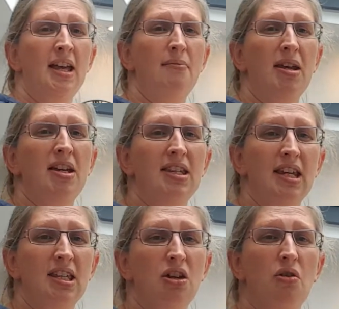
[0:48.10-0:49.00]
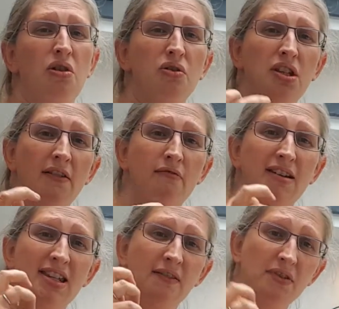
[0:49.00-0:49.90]
because it is so loose, they're at
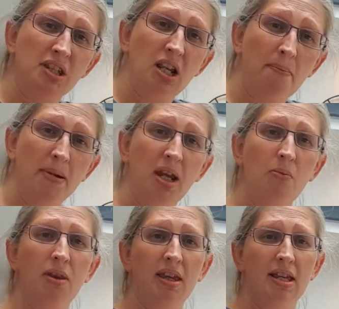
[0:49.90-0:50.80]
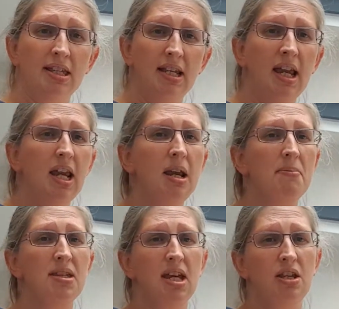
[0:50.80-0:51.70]
risk of slumping within the sling and
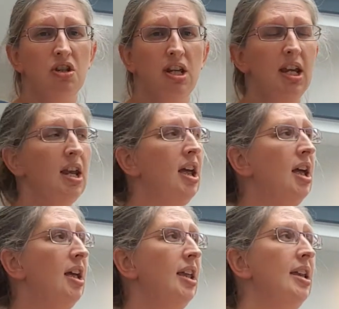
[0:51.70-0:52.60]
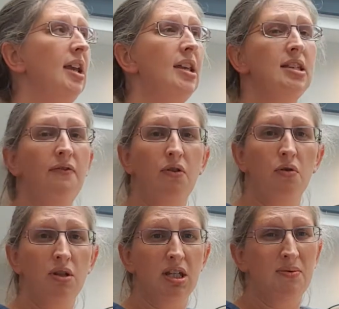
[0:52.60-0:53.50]
potentially getting in
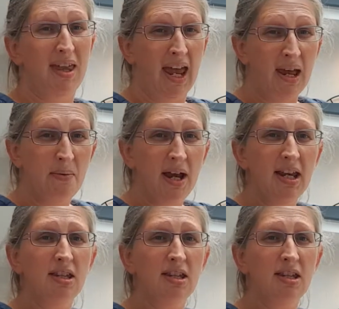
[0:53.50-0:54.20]
difficulties with their airway,